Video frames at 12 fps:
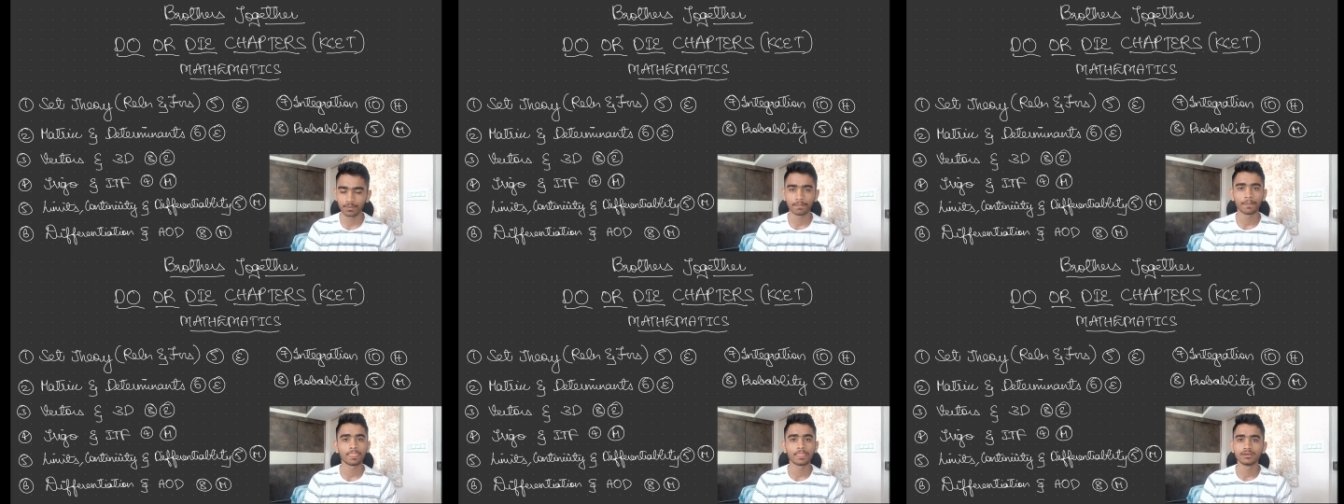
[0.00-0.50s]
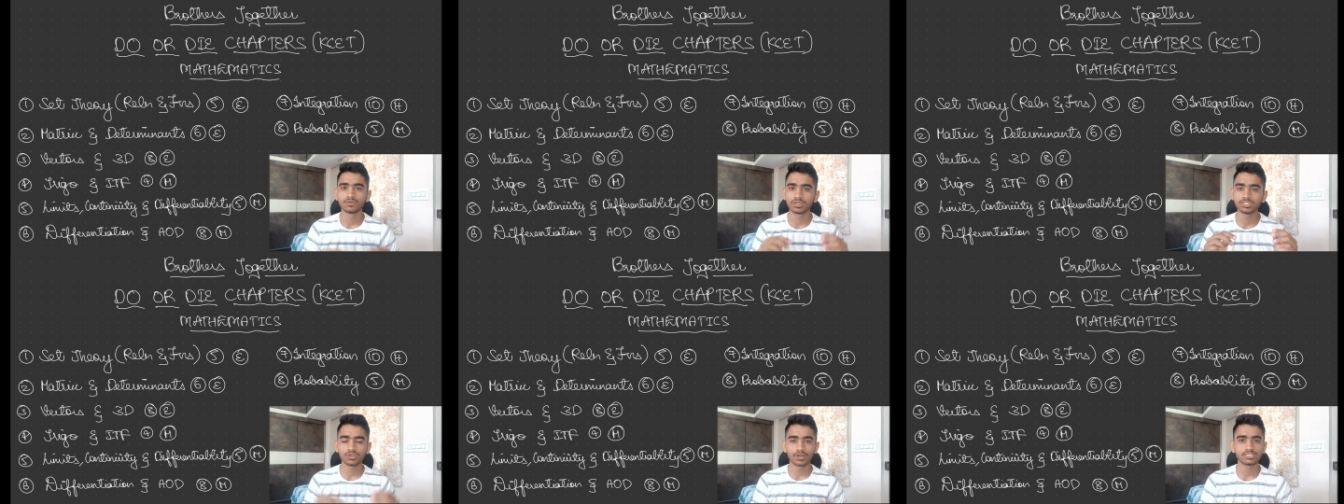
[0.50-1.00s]
too
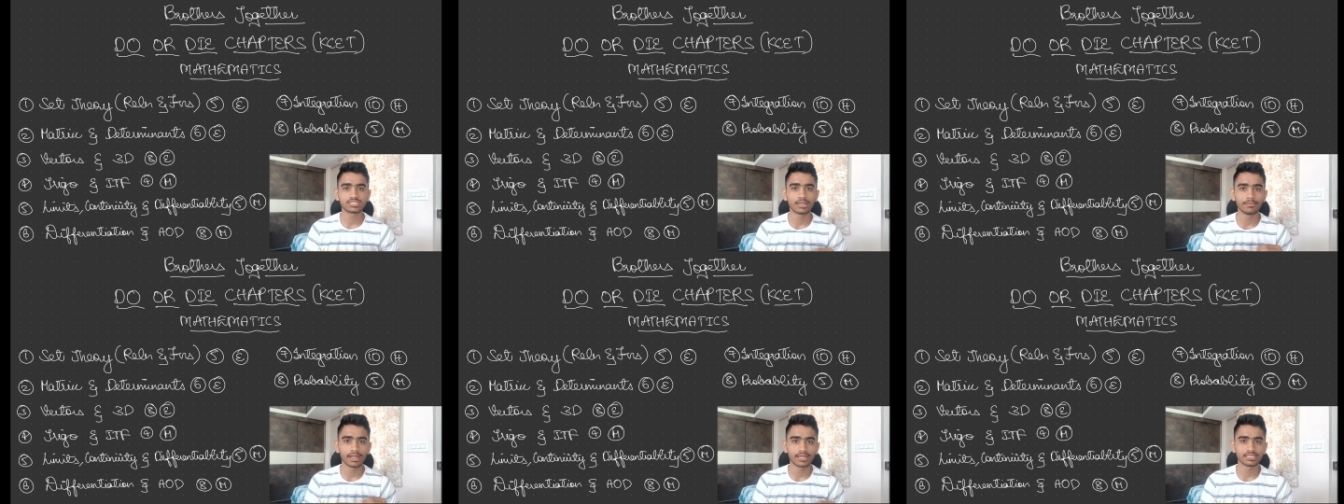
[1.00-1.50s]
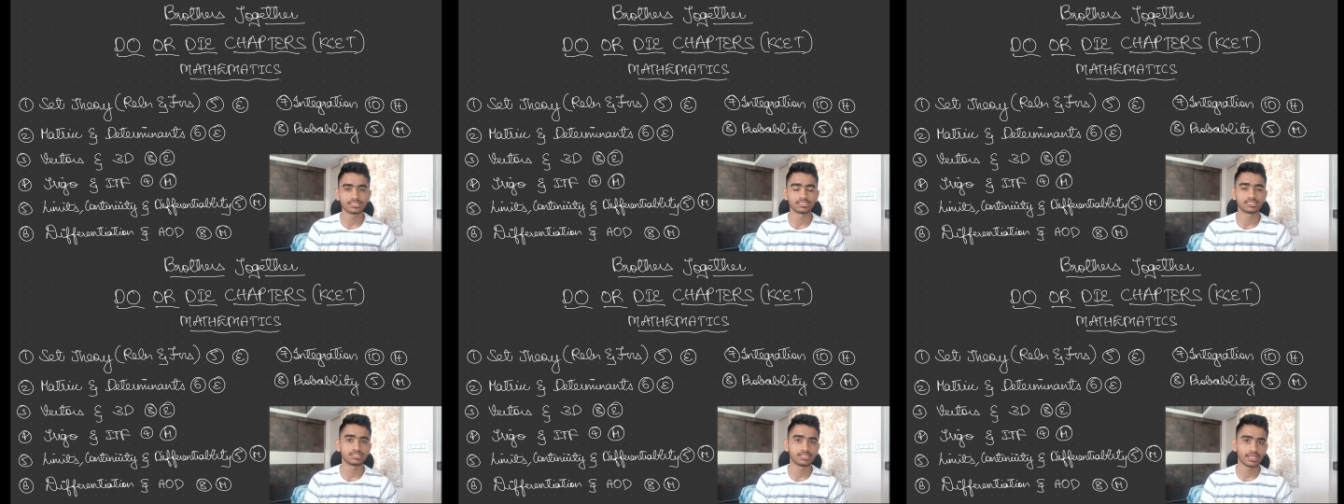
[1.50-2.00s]
once you understand
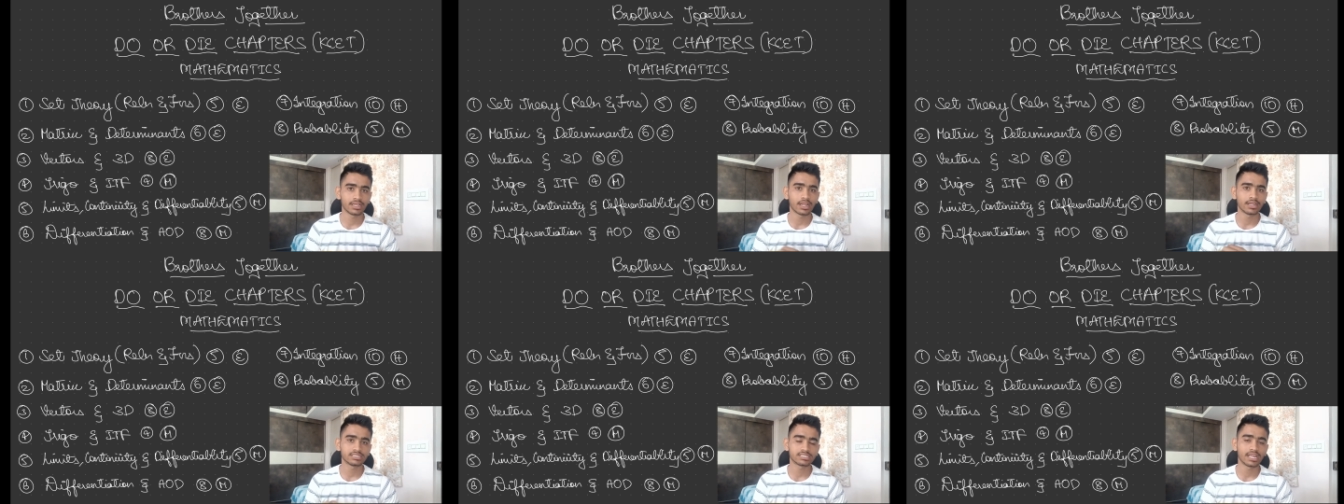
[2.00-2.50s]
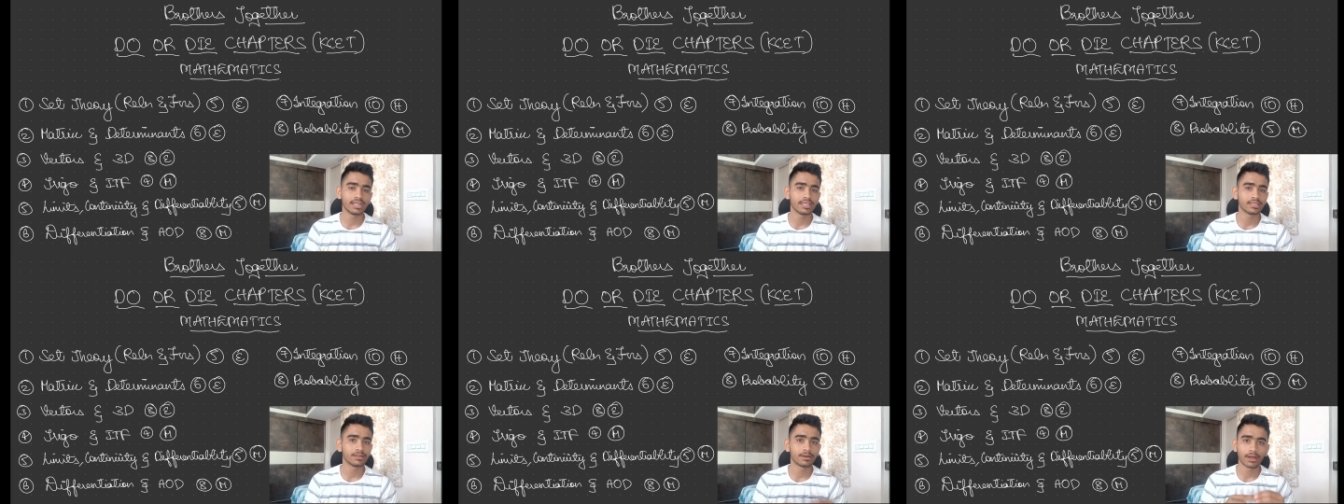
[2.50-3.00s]
matrices then
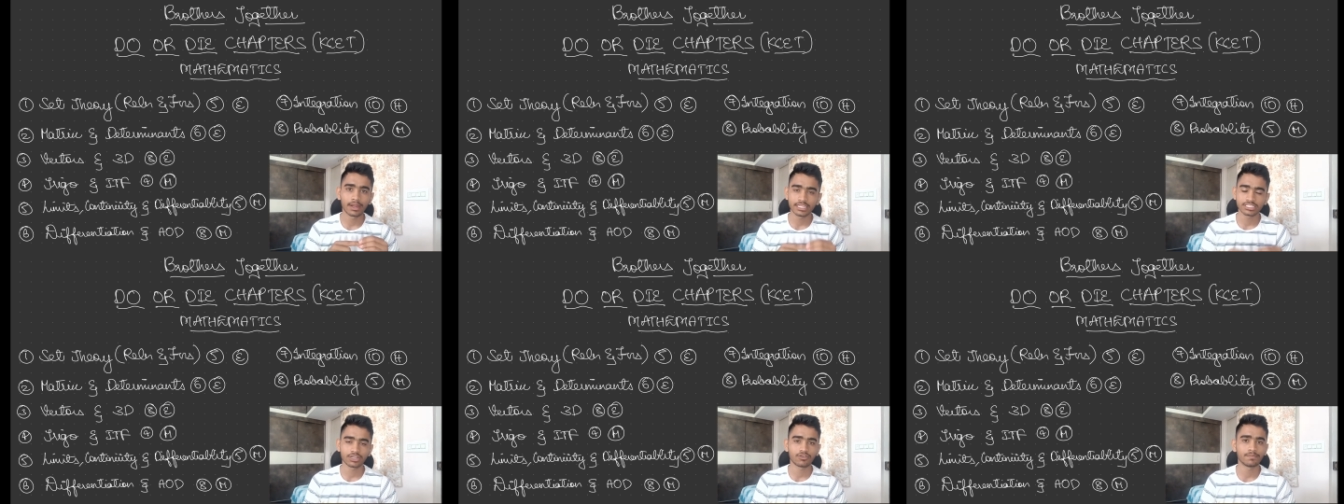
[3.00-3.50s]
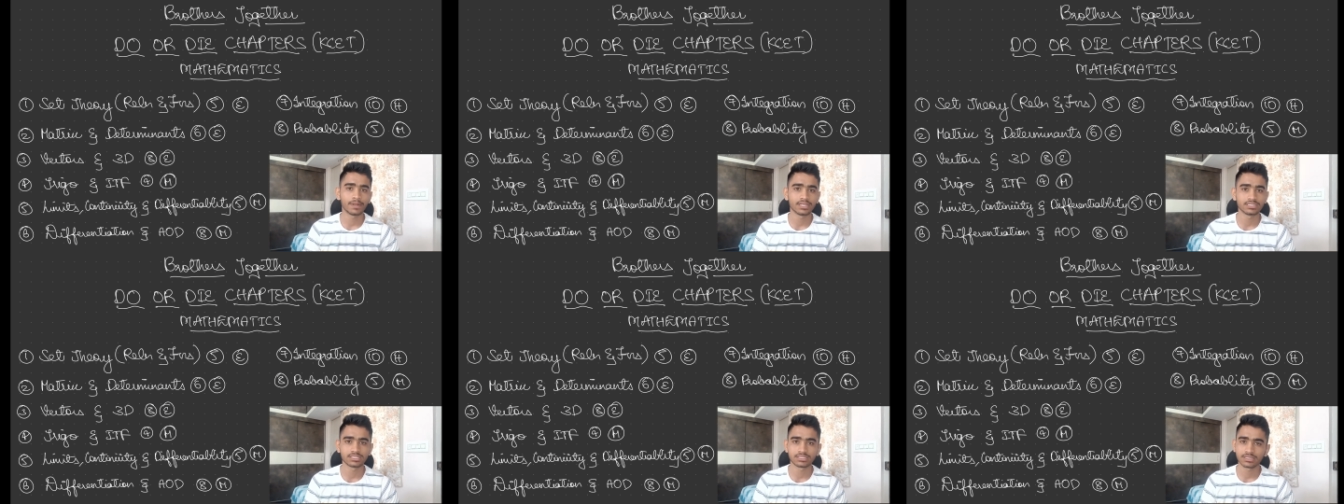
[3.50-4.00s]
understanding the addition of
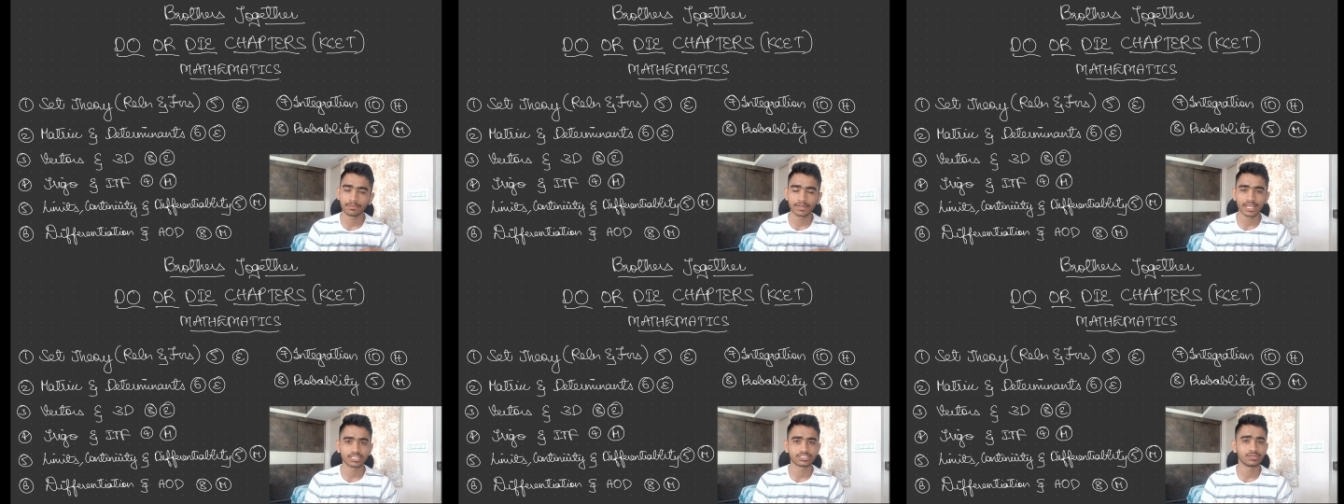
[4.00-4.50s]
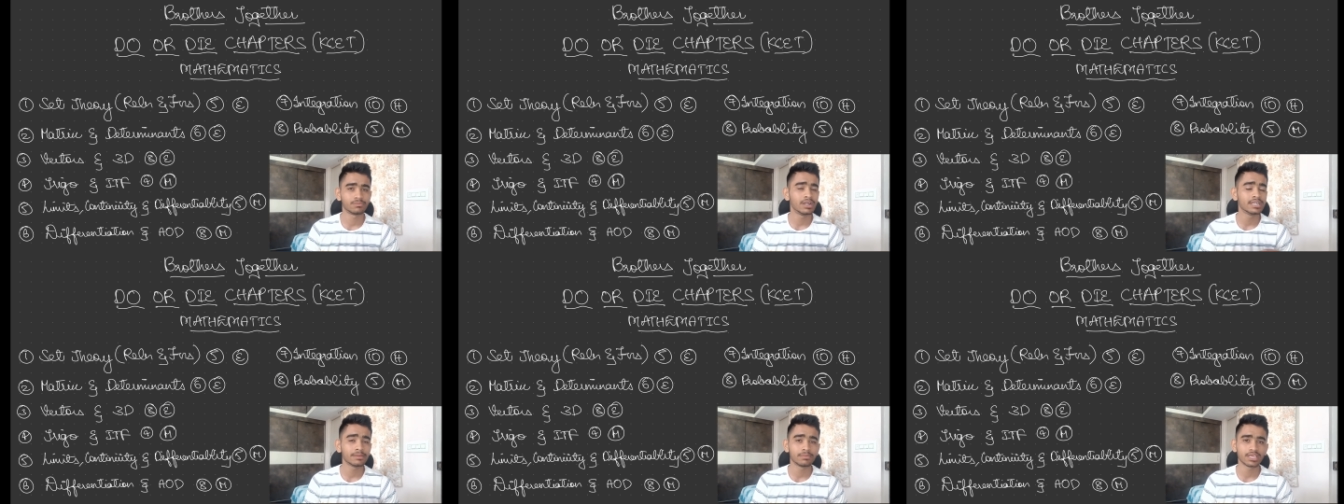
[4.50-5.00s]
matrices subtraction
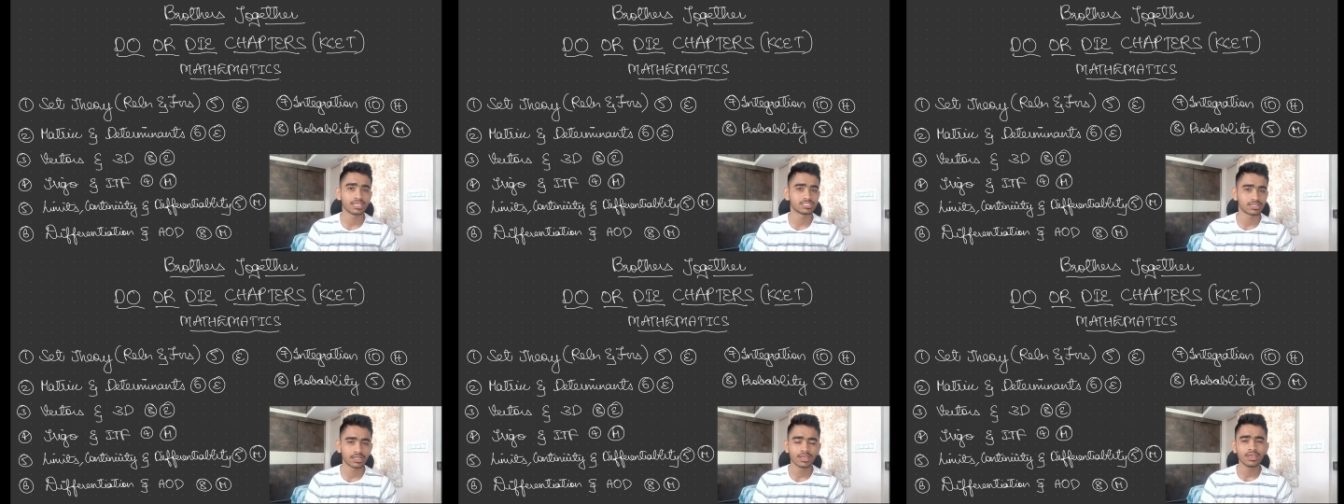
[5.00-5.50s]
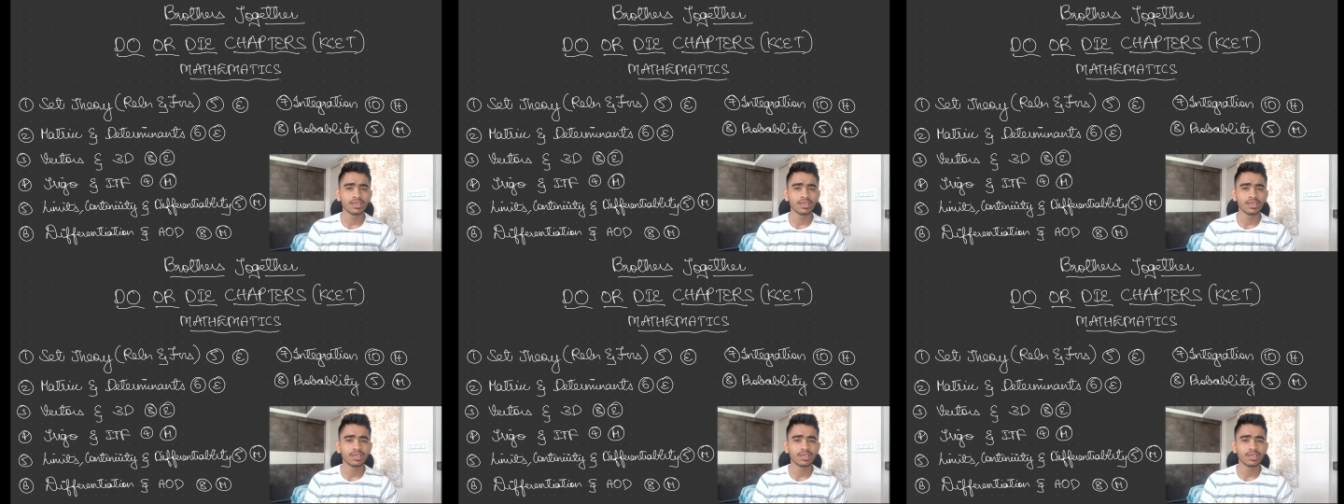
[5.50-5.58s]
multiplication